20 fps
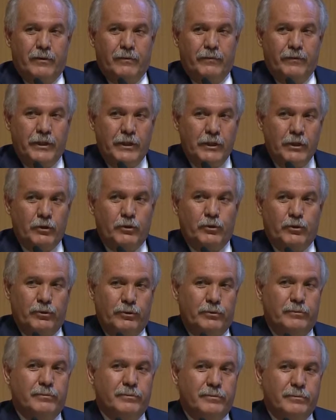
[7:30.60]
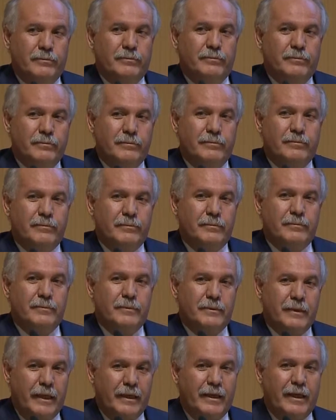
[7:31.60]
We need to,
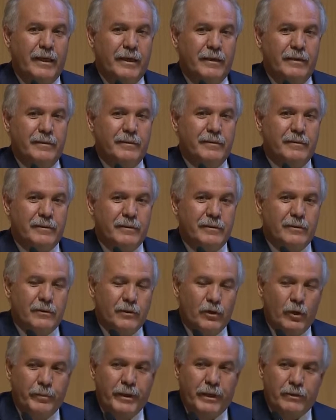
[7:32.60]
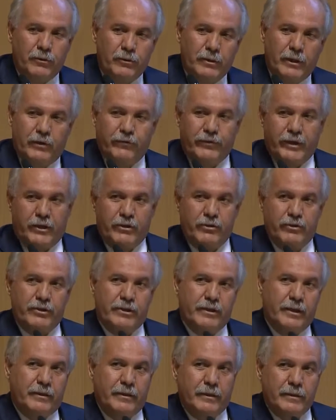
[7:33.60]
again, go back to our factory
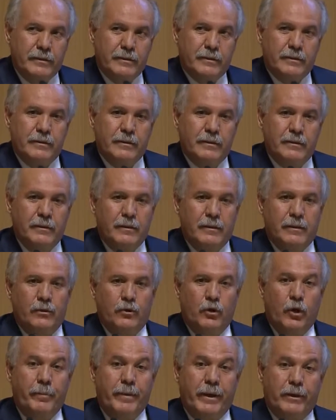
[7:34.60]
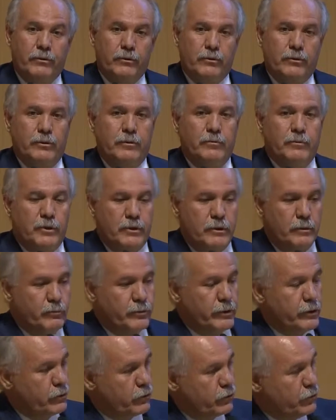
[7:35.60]
settings, go back to the Muslim
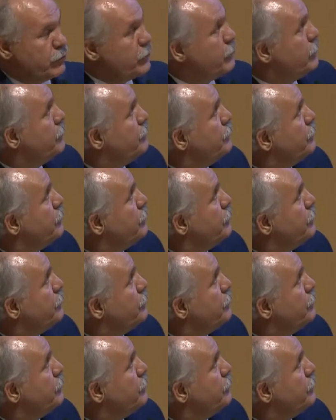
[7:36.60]
Brotherhood.